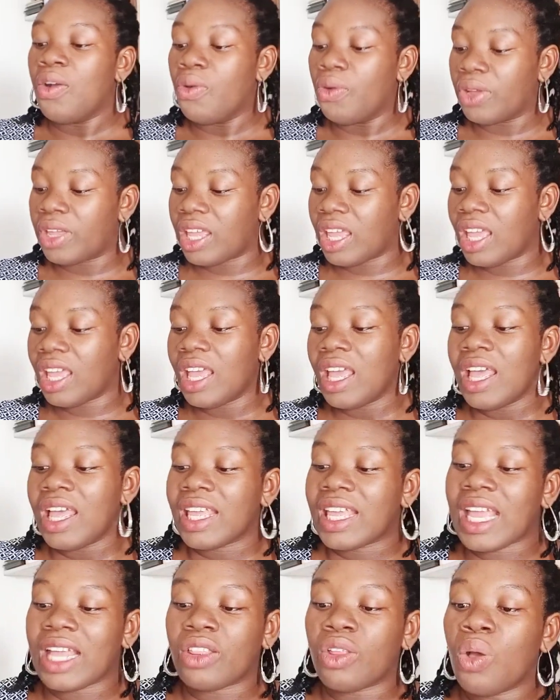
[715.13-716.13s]
okay,
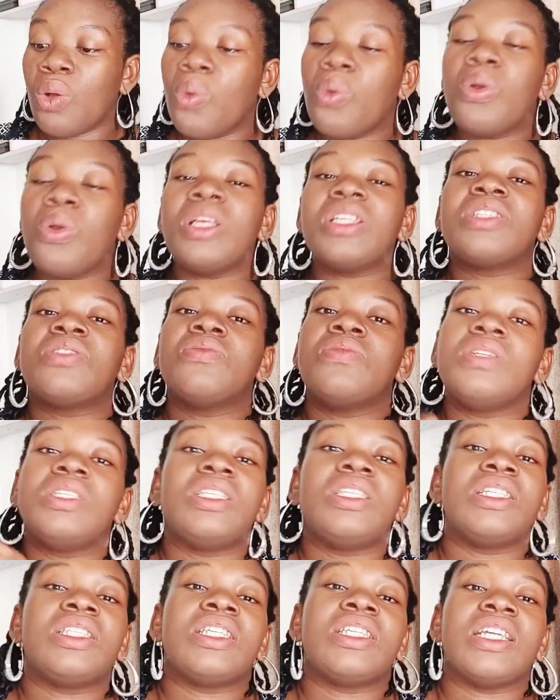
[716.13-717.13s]
can always
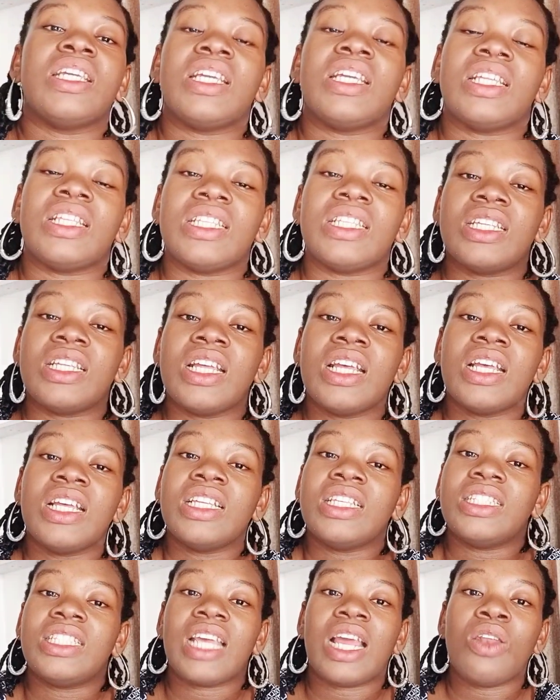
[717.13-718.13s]
read it in
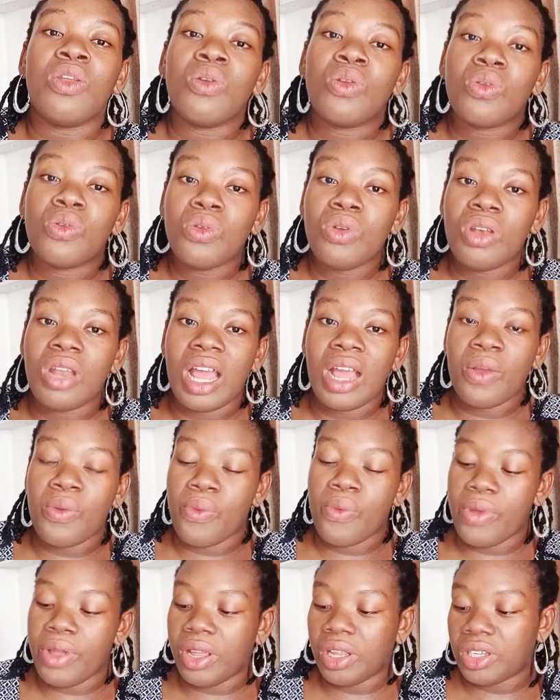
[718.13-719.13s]
their local
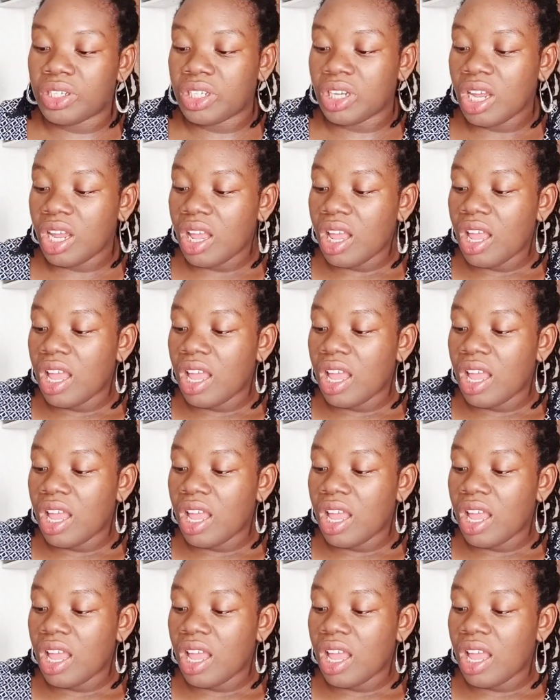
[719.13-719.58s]
language.